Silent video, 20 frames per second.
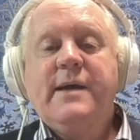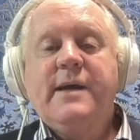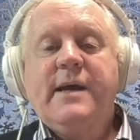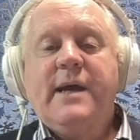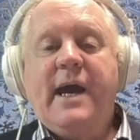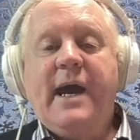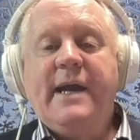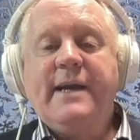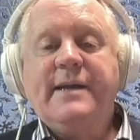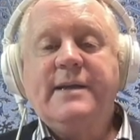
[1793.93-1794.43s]

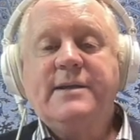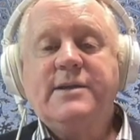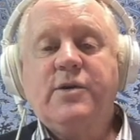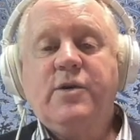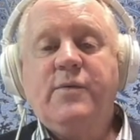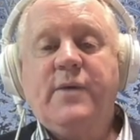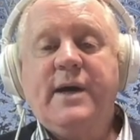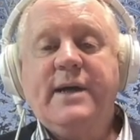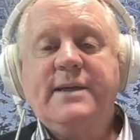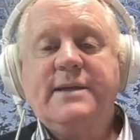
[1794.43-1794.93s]
And as
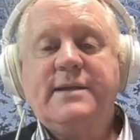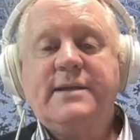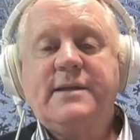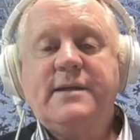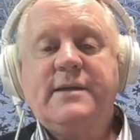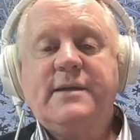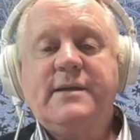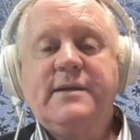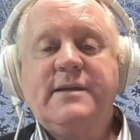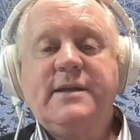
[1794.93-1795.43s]

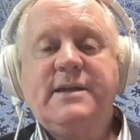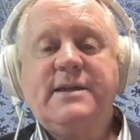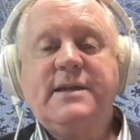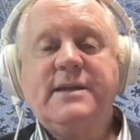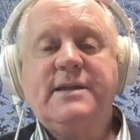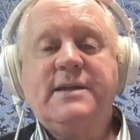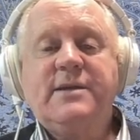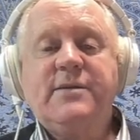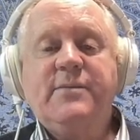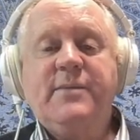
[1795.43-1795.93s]
always, this
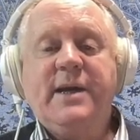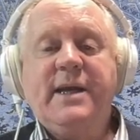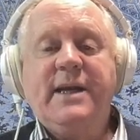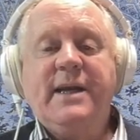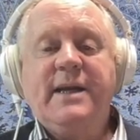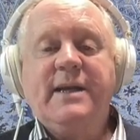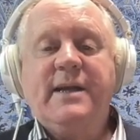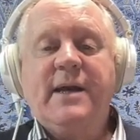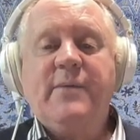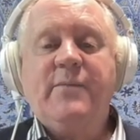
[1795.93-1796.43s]
is the
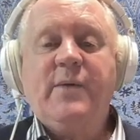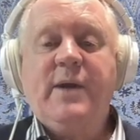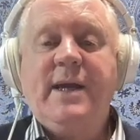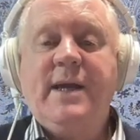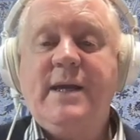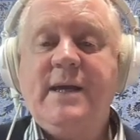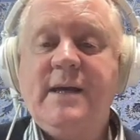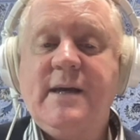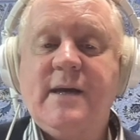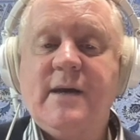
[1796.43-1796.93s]
meaning that we
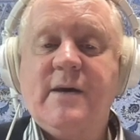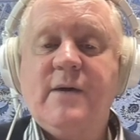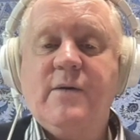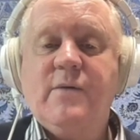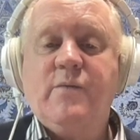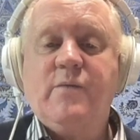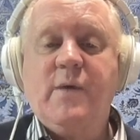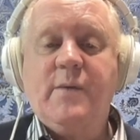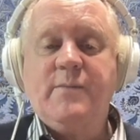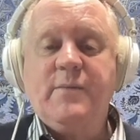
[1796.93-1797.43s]
hear
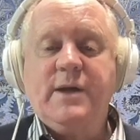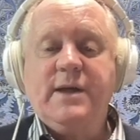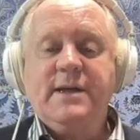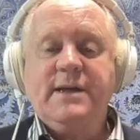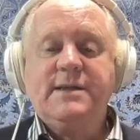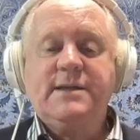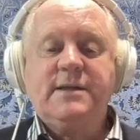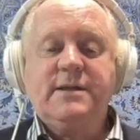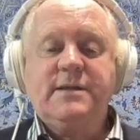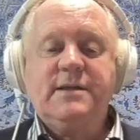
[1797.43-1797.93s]
when we
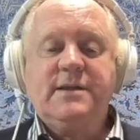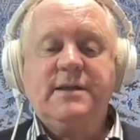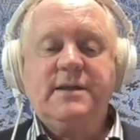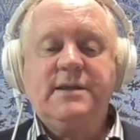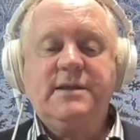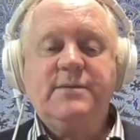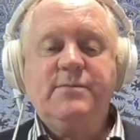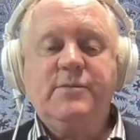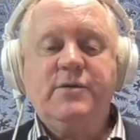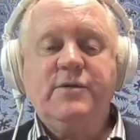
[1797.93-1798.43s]
listen to
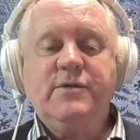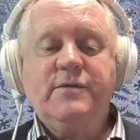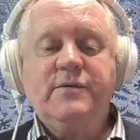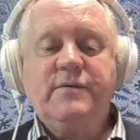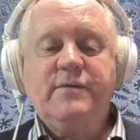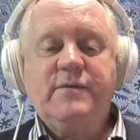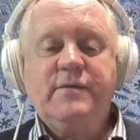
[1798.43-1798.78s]
this move.